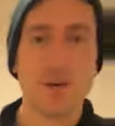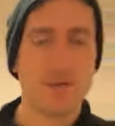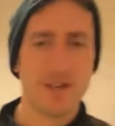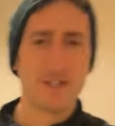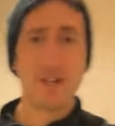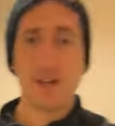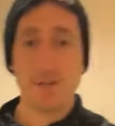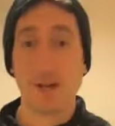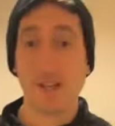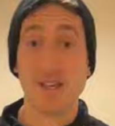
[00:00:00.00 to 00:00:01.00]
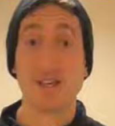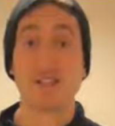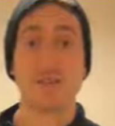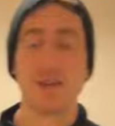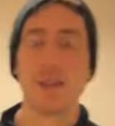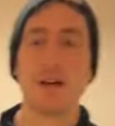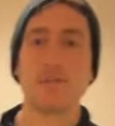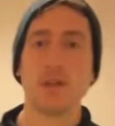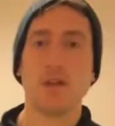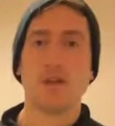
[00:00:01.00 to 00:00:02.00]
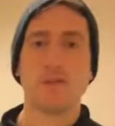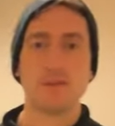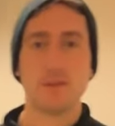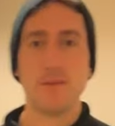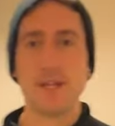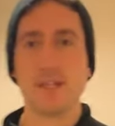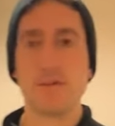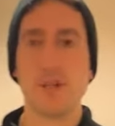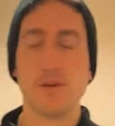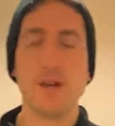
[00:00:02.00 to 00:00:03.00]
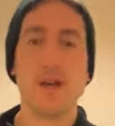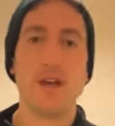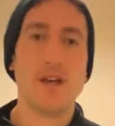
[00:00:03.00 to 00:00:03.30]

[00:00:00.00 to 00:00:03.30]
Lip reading: whether that's duck and pancakes, something like that, which is amazing, by the way.